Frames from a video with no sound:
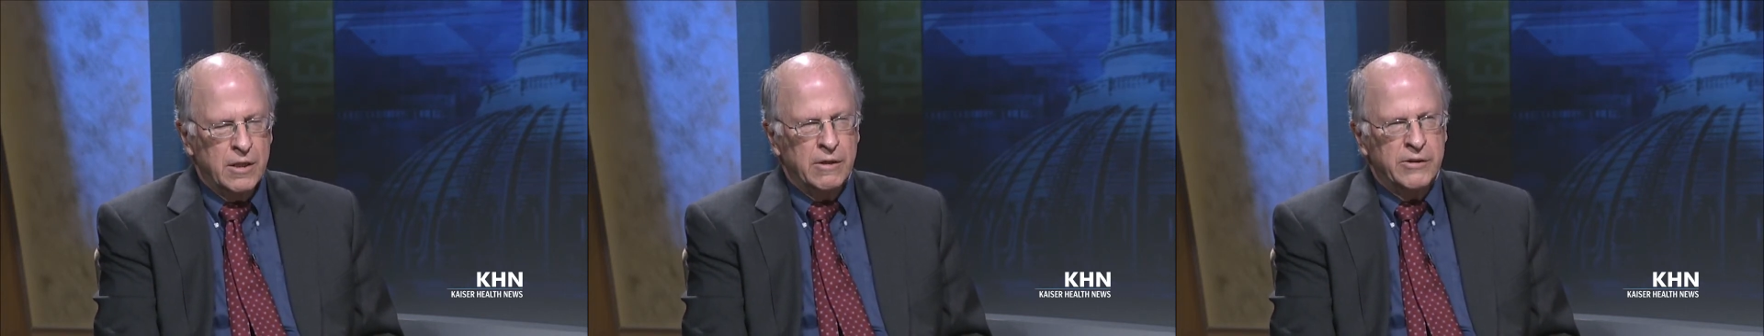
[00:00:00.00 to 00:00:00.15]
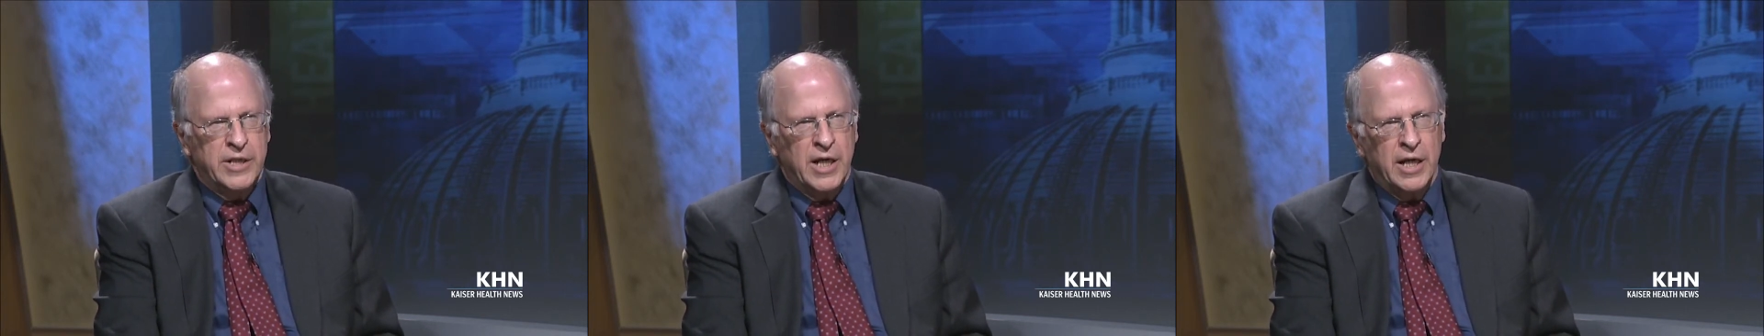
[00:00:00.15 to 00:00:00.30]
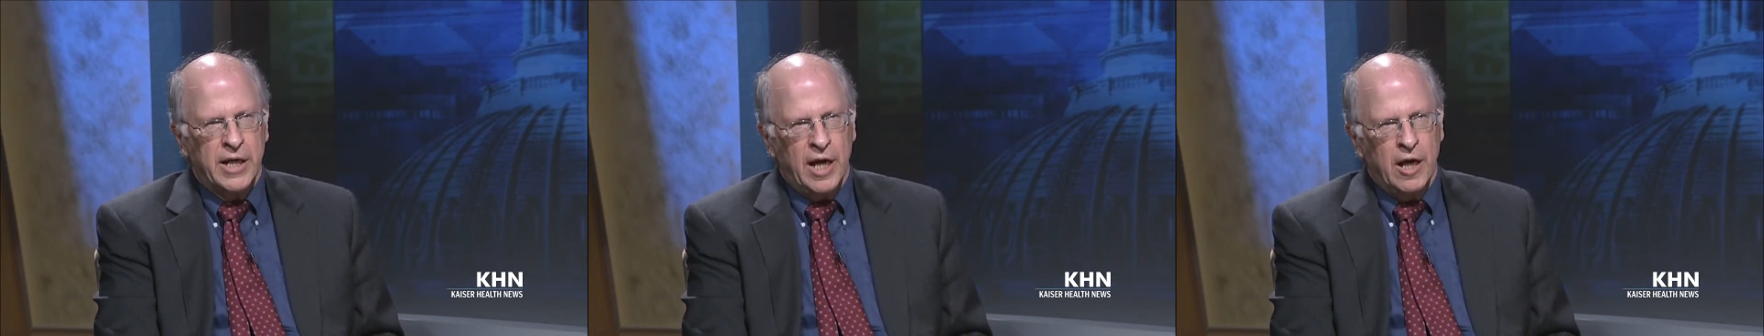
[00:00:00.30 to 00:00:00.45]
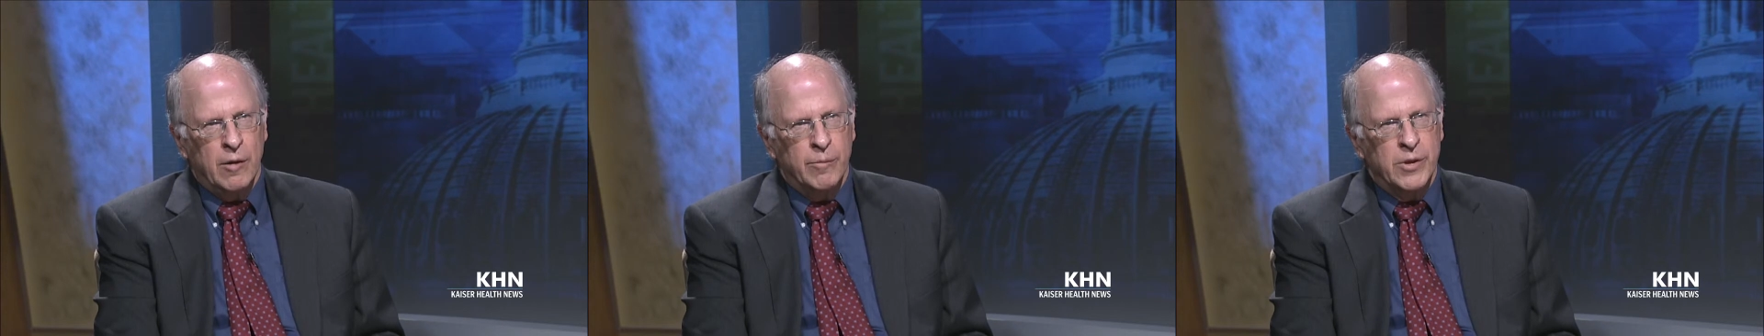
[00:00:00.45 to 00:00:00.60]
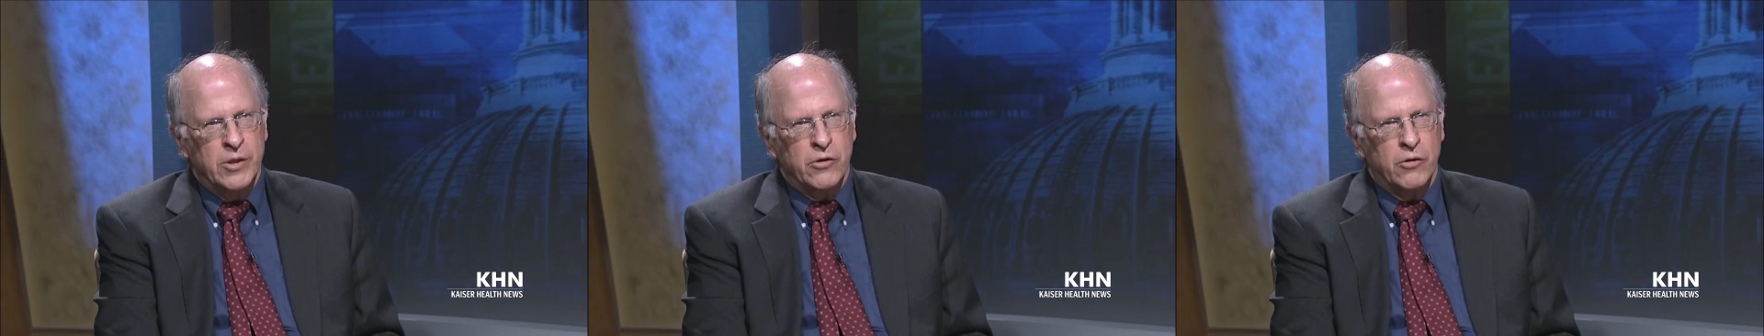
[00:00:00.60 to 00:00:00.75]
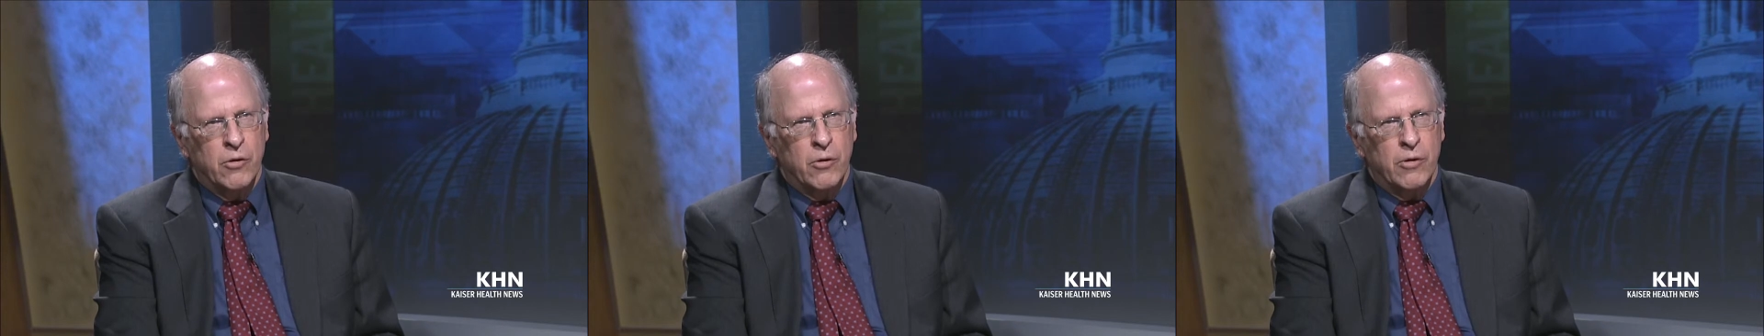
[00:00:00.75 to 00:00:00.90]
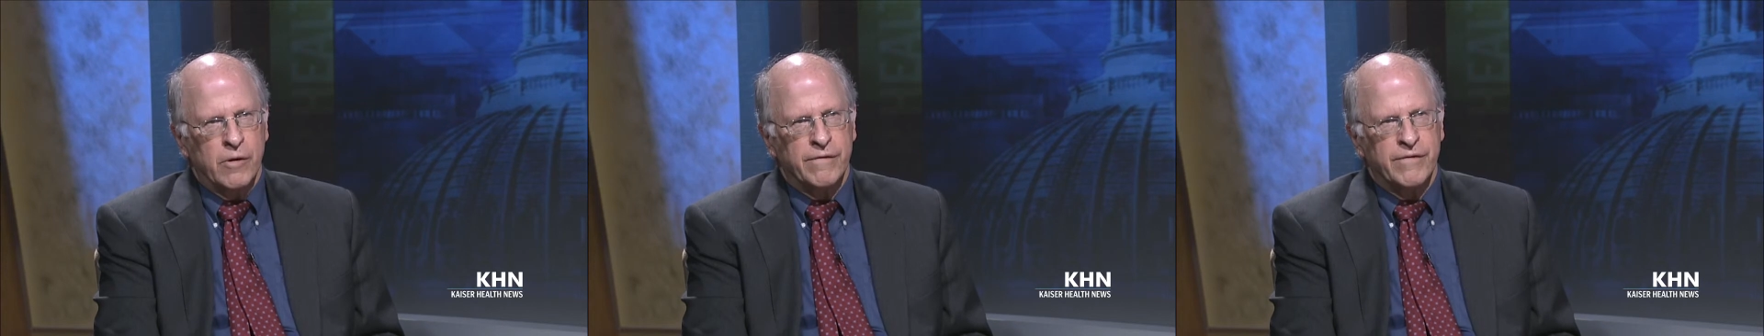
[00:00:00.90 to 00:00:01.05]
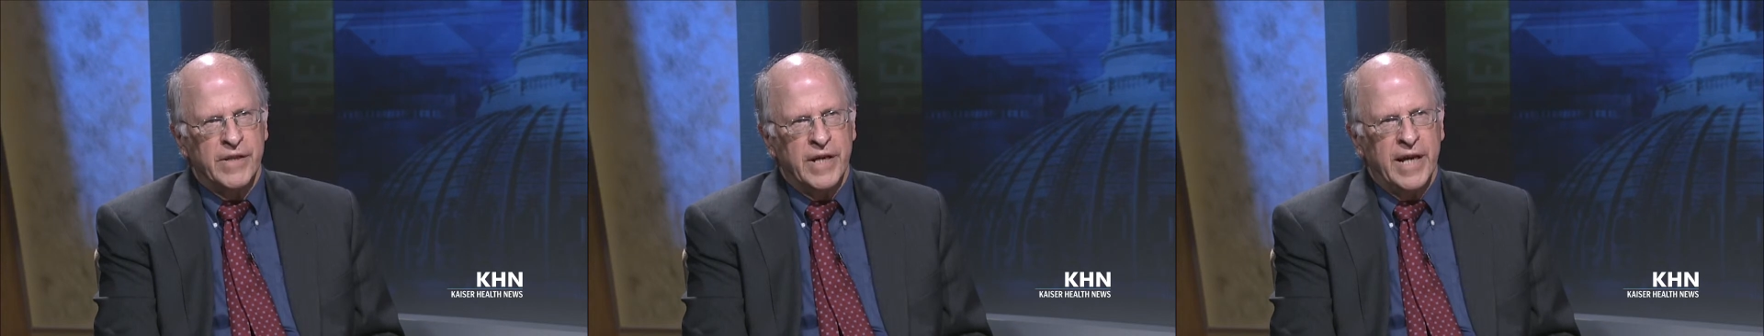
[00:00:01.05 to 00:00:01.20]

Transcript: know, Doug Elmendorf,